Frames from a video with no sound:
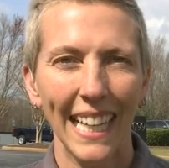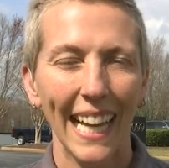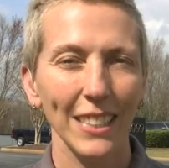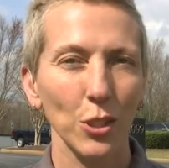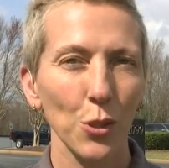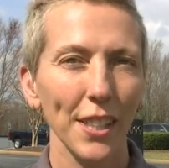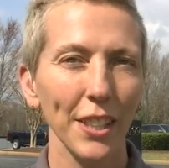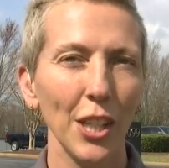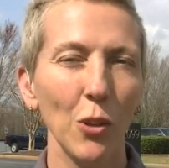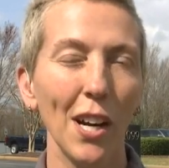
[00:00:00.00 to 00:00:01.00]
Hey, Tori,
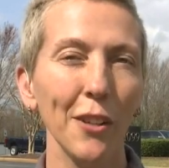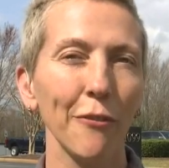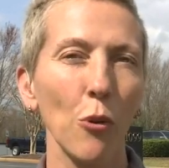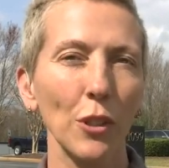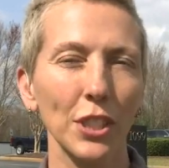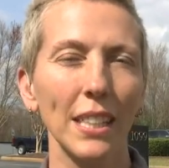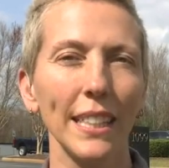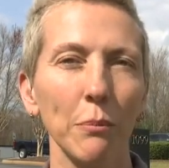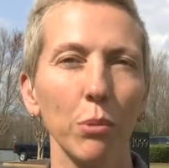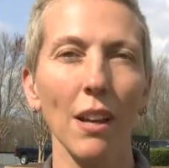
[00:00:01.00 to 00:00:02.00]
you know,
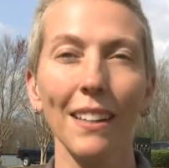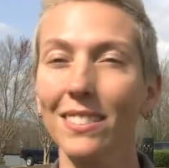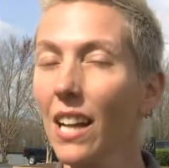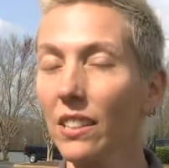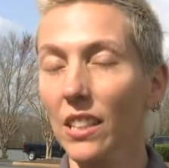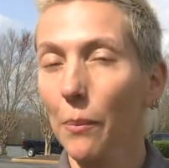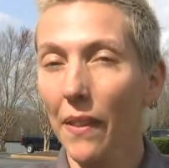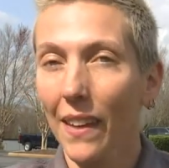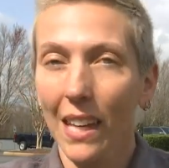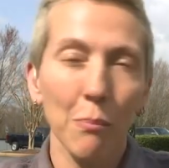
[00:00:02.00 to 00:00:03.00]
unfortunately, blood is not
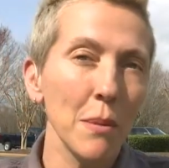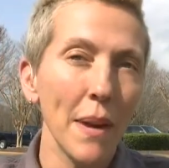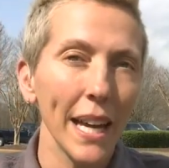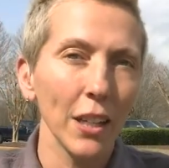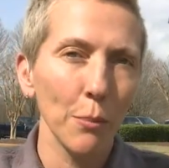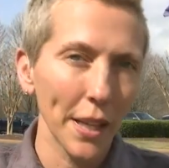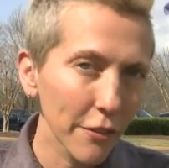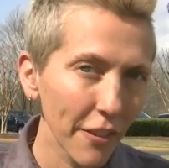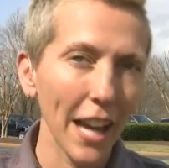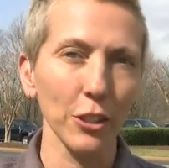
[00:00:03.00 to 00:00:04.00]
something that can be made or
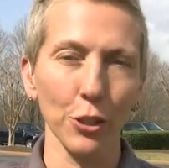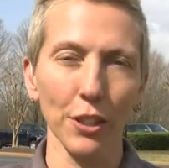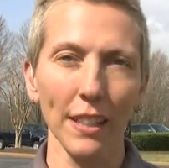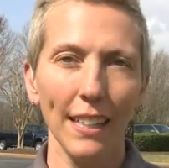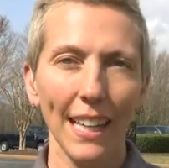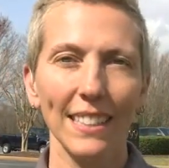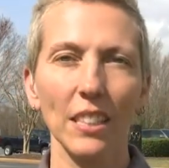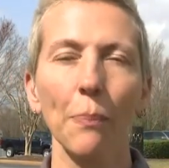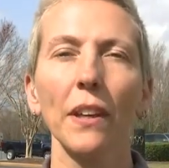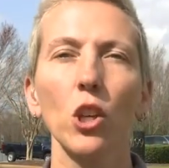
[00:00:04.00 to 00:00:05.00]
manufactured. It's
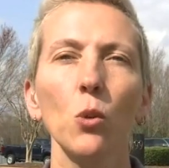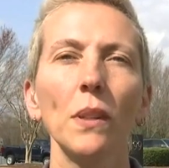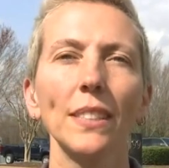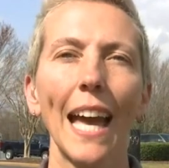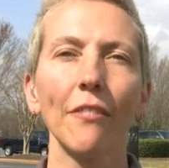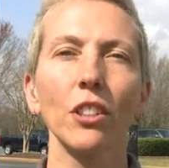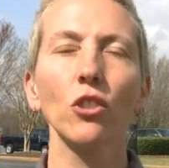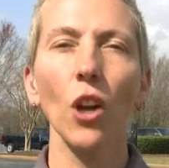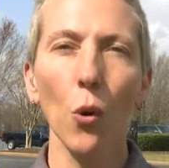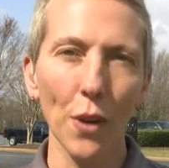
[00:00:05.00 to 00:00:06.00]
something humans have to
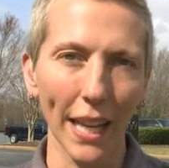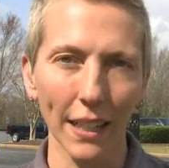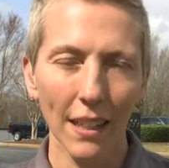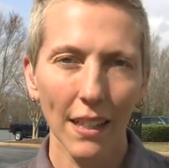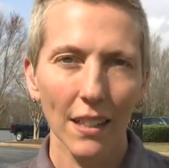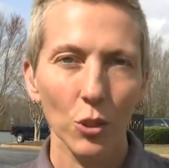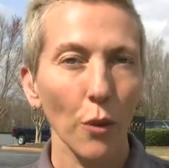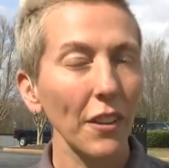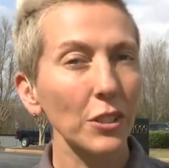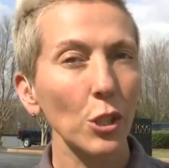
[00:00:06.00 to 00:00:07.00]
donate. So
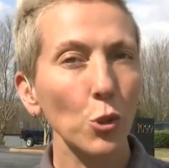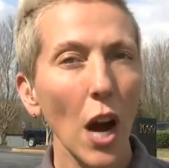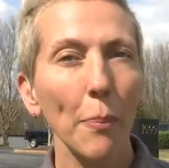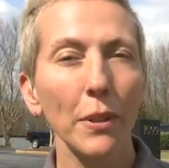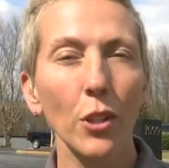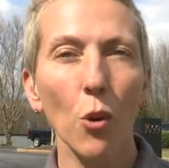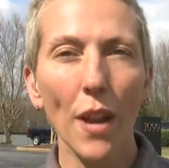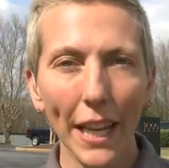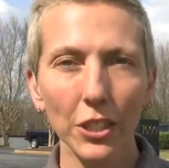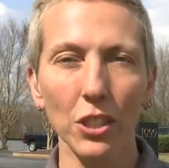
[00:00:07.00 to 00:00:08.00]
if there's a drop in
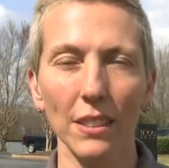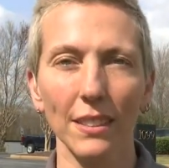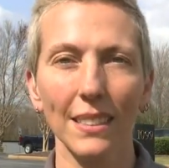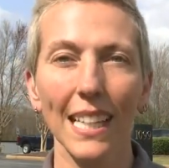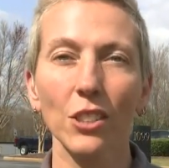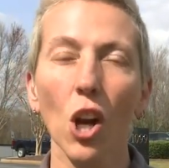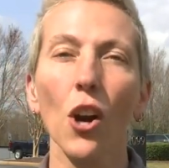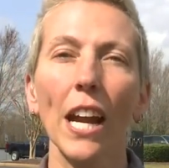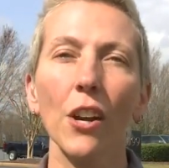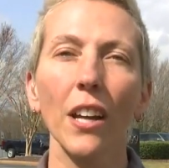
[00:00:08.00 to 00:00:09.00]
donations, it's our
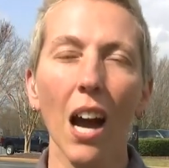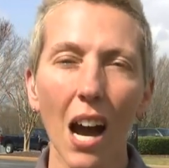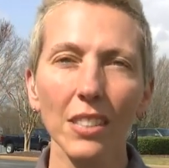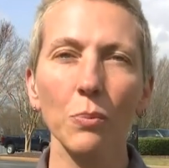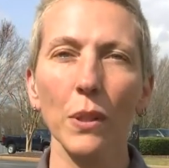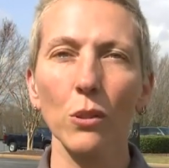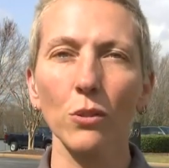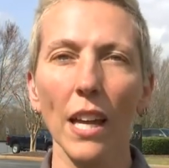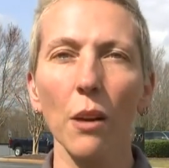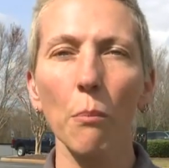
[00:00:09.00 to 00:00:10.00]
area
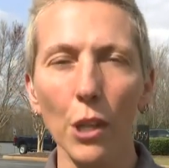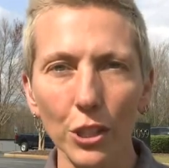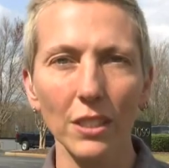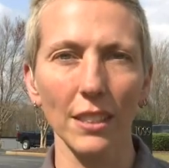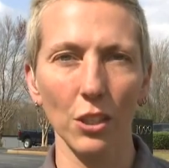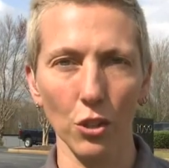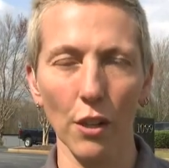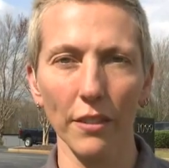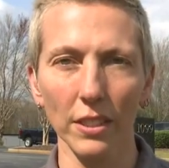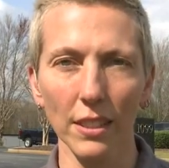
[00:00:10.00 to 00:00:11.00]
hospitals and emergency
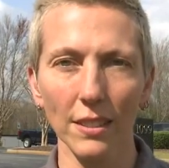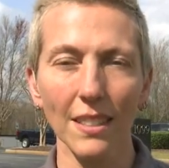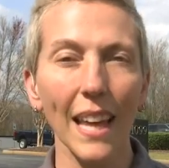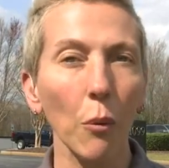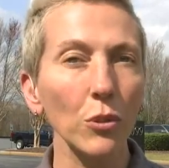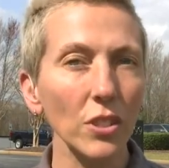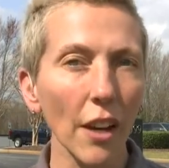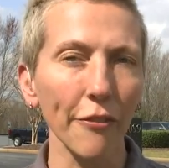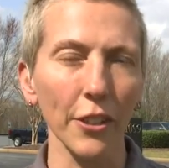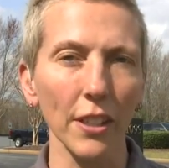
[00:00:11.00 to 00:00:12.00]
services that will
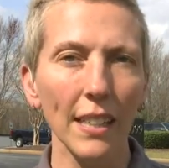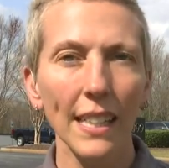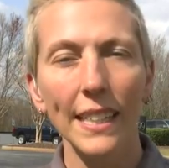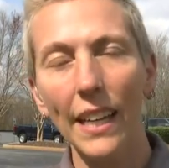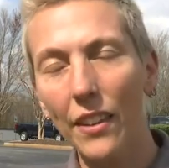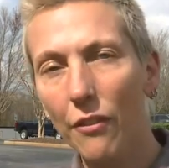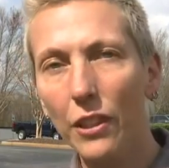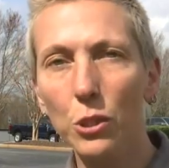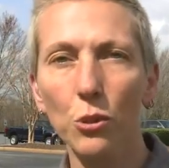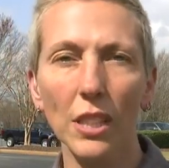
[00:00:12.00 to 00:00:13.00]
suffer. Now, the
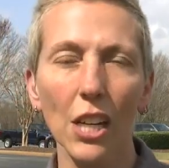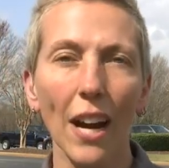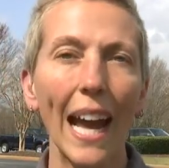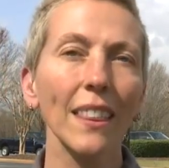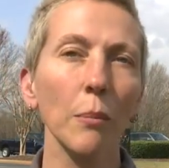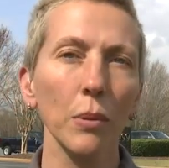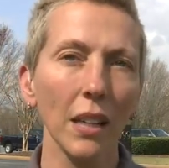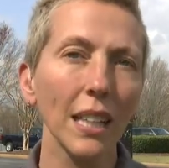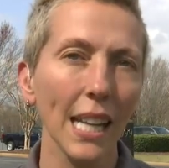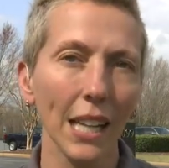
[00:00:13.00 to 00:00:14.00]
officials here at the
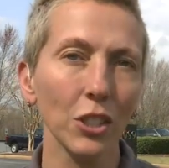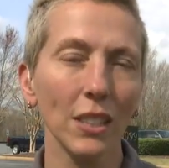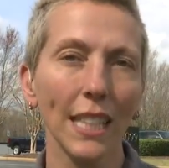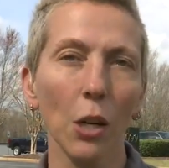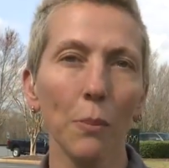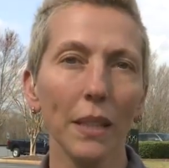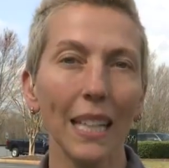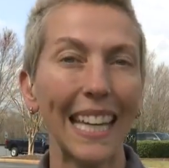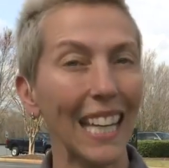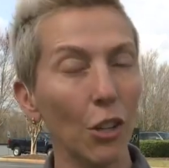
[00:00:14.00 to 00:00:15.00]
Blood Connection tell me
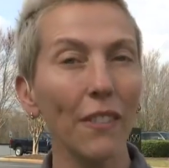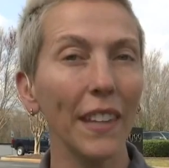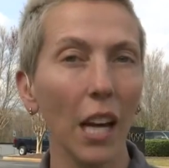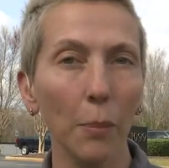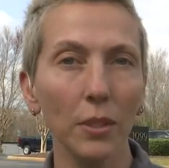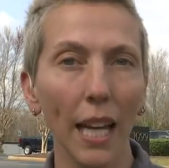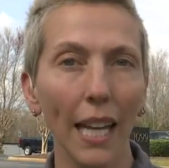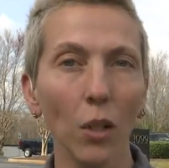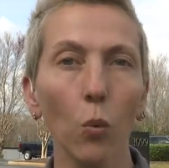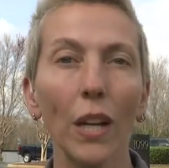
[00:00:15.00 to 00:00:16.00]
here in the
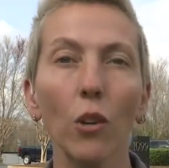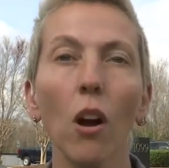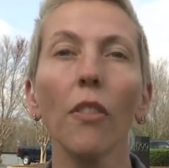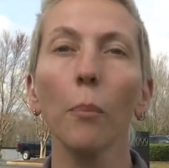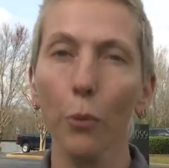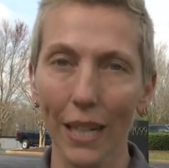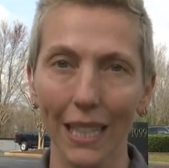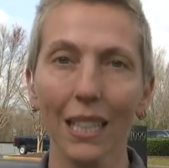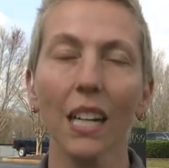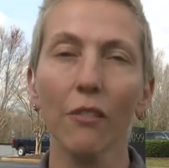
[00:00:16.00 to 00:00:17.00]
upstate, we are on the
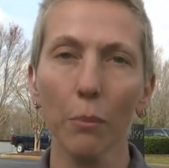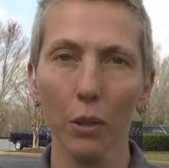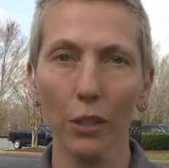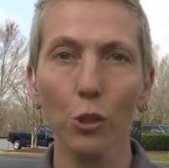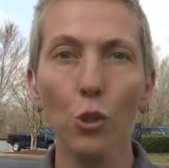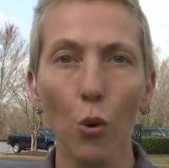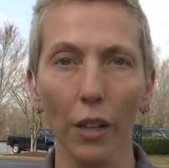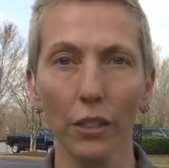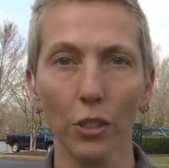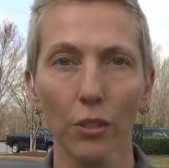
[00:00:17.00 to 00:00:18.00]
brink of a blood
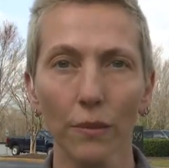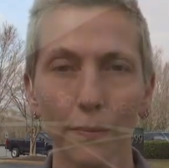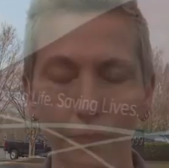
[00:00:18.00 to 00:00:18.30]
shortage.